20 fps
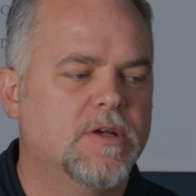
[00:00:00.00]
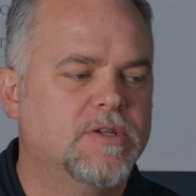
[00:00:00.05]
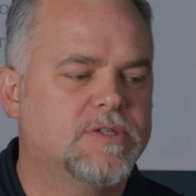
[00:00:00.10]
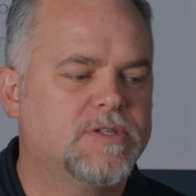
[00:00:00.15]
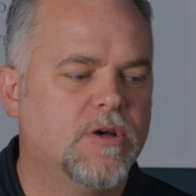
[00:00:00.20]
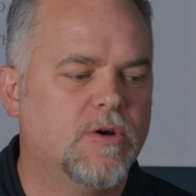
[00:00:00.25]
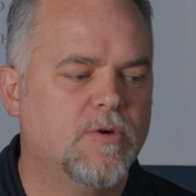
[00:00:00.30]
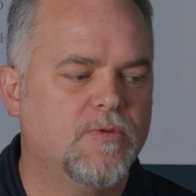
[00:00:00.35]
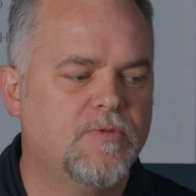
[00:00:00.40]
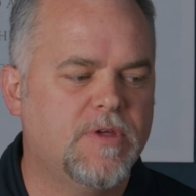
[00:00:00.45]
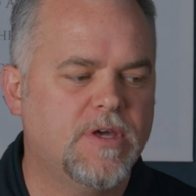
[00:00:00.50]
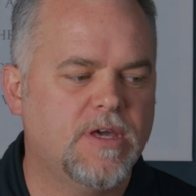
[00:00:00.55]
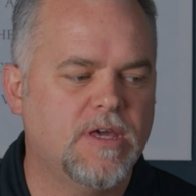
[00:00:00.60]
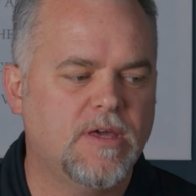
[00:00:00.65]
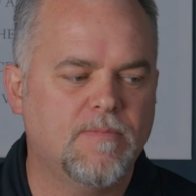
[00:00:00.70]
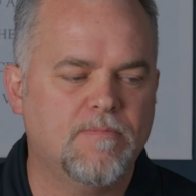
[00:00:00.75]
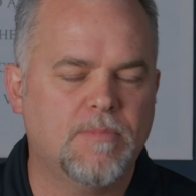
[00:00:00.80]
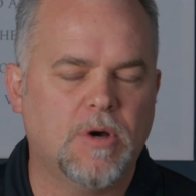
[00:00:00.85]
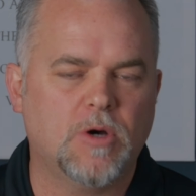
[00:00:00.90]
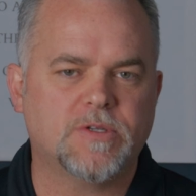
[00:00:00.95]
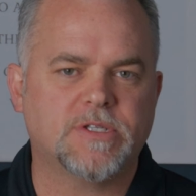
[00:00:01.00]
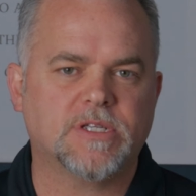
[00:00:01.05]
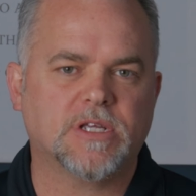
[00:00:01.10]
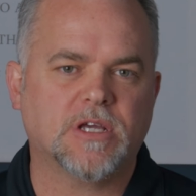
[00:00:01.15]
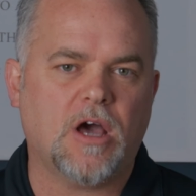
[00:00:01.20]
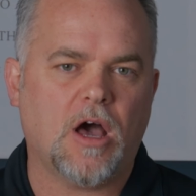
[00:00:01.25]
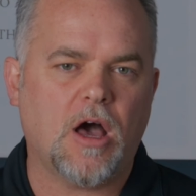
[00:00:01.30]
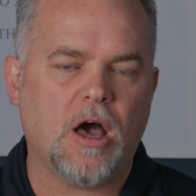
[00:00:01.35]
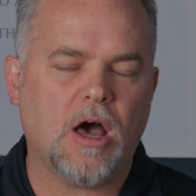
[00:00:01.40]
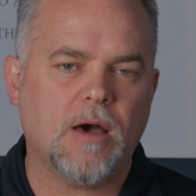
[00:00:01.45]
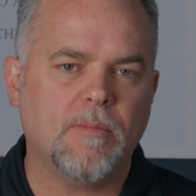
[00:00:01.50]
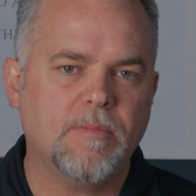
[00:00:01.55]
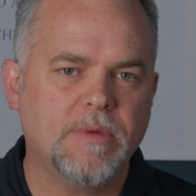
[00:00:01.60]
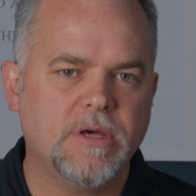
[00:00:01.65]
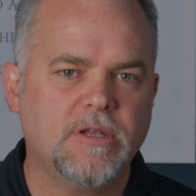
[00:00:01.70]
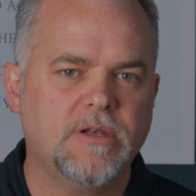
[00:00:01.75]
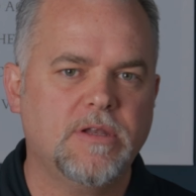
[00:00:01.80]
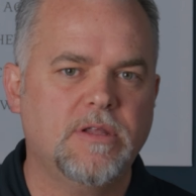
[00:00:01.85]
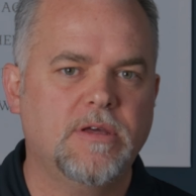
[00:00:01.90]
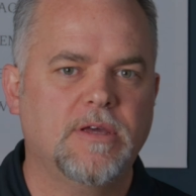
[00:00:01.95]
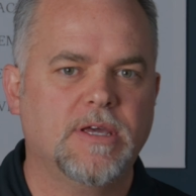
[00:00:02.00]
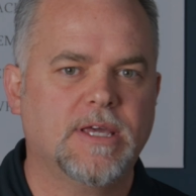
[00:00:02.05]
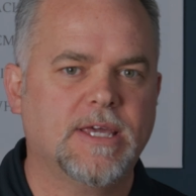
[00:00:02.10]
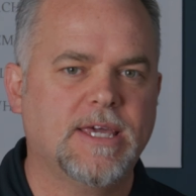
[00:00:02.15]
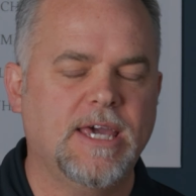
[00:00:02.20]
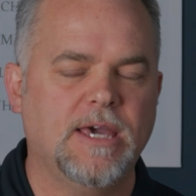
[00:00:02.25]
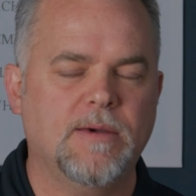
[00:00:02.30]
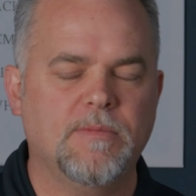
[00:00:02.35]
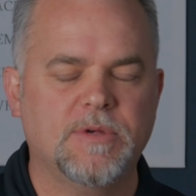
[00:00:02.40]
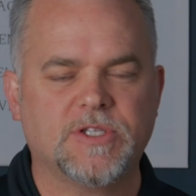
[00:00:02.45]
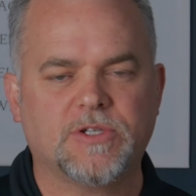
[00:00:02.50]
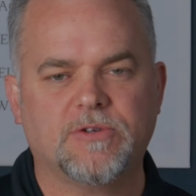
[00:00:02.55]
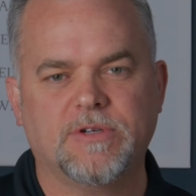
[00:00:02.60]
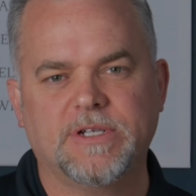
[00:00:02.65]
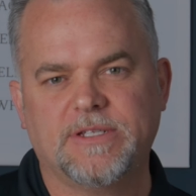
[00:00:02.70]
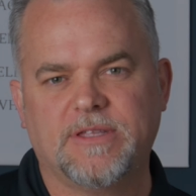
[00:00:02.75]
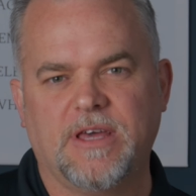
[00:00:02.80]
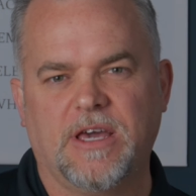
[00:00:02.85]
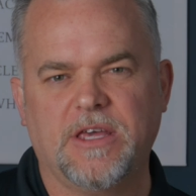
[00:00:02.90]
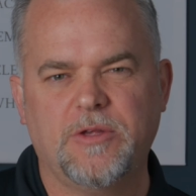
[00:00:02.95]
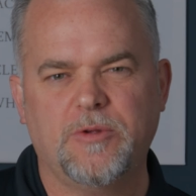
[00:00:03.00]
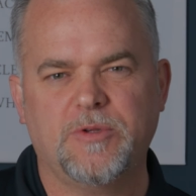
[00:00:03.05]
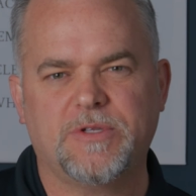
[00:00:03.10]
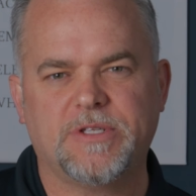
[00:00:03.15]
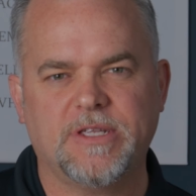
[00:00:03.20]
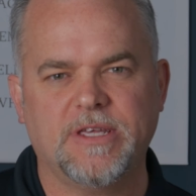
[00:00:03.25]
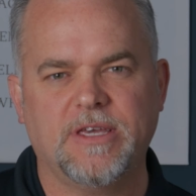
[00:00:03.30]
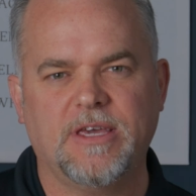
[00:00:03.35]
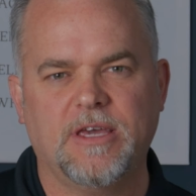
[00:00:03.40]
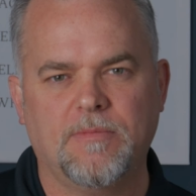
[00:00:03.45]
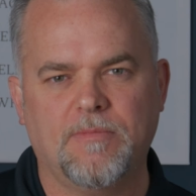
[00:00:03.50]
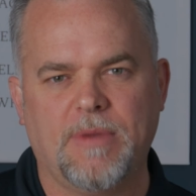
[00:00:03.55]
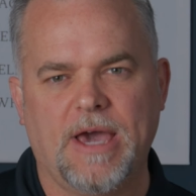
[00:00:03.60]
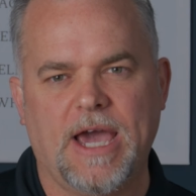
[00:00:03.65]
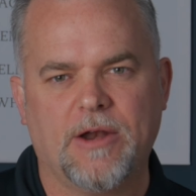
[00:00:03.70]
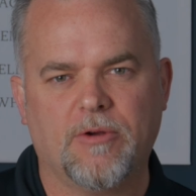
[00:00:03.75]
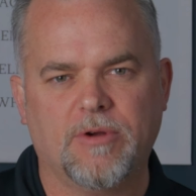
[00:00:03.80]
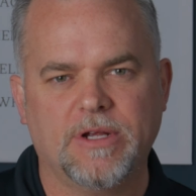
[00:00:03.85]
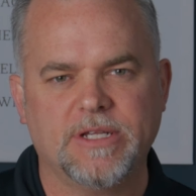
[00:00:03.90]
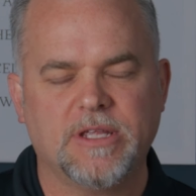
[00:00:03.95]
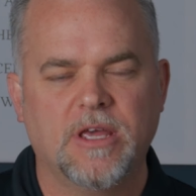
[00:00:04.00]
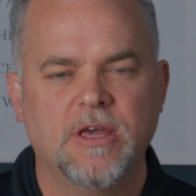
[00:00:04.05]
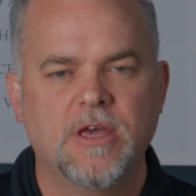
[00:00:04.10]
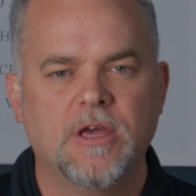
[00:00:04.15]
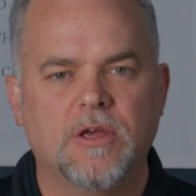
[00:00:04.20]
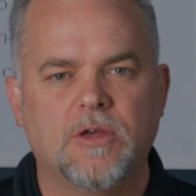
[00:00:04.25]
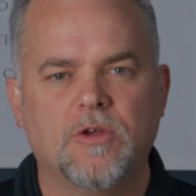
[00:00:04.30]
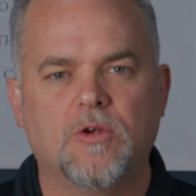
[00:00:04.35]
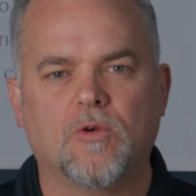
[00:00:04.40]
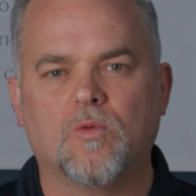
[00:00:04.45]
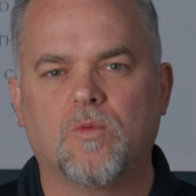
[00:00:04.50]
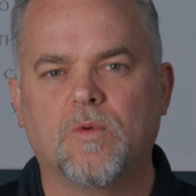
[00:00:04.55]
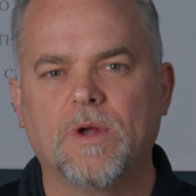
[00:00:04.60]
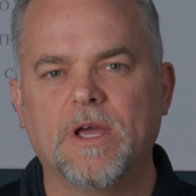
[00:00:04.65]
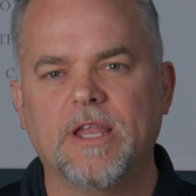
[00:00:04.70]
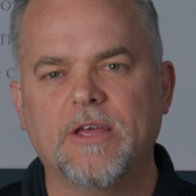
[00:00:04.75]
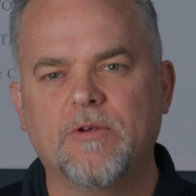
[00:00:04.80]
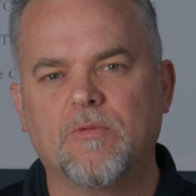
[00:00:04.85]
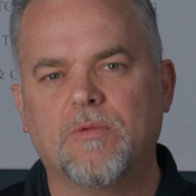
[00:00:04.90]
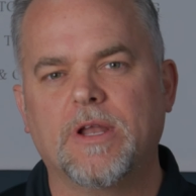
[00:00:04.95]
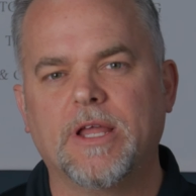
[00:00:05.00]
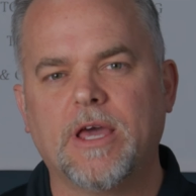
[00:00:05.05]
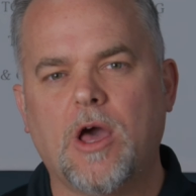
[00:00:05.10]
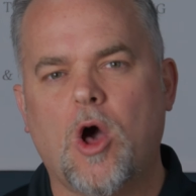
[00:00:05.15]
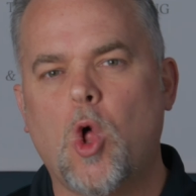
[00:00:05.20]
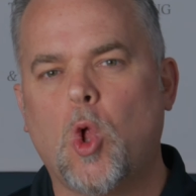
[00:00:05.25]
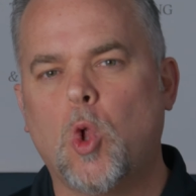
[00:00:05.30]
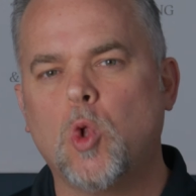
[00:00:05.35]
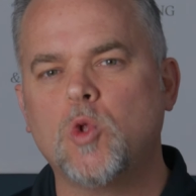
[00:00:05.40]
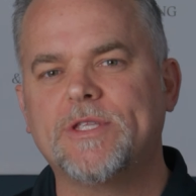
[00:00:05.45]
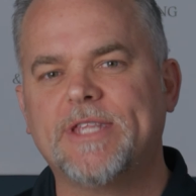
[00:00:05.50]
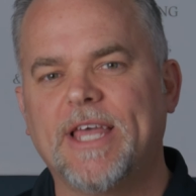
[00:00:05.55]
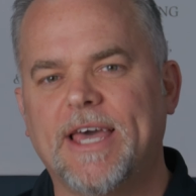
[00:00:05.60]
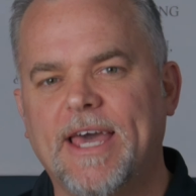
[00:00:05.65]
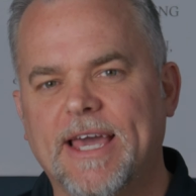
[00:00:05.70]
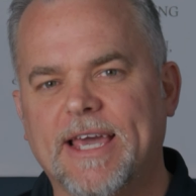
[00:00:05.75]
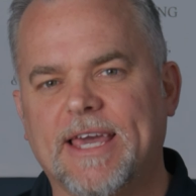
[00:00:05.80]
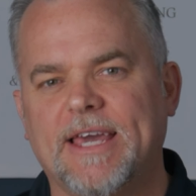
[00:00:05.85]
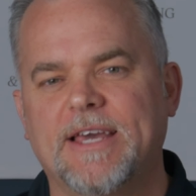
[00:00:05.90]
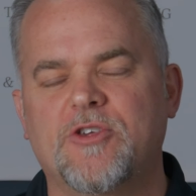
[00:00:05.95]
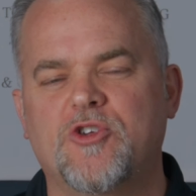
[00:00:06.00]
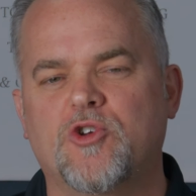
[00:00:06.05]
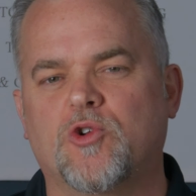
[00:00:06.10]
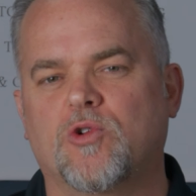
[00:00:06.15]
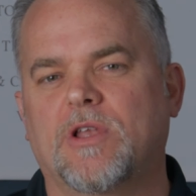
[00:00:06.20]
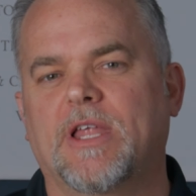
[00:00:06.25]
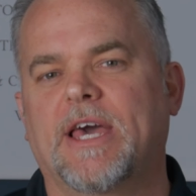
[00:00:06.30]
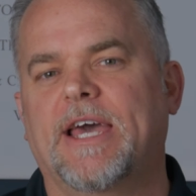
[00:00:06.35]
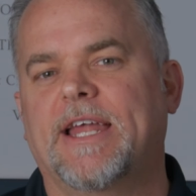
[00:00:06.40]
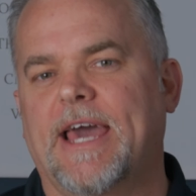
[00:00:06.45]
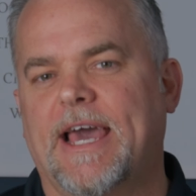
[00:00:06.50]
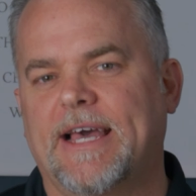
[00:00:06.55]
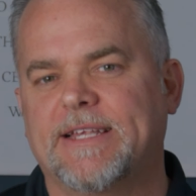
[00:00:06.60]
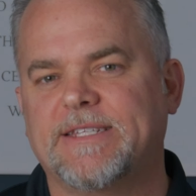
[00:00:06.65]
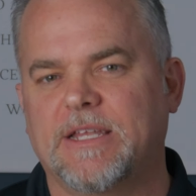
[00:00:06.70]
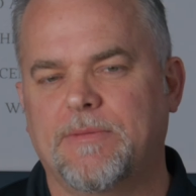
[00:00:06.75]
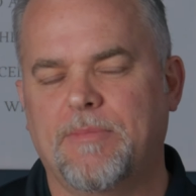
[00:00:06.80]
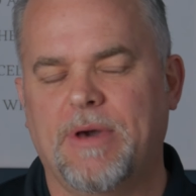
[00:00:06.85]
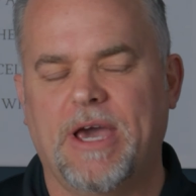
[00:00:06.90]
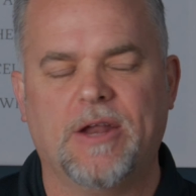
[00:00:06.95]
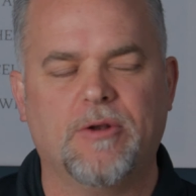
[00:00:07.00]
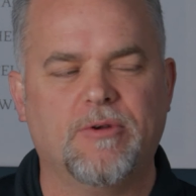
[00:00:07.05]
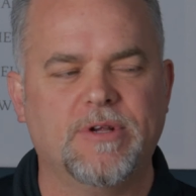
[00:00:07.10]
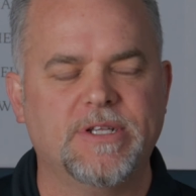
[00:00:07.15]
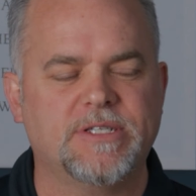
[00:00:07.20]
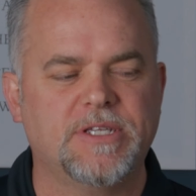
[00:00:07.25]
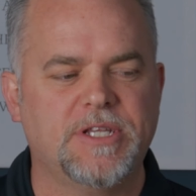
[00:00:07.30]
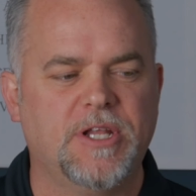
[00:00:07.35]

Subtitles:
So the most common chemistries that you see in batteries, your really old tech is your lead acid batteries.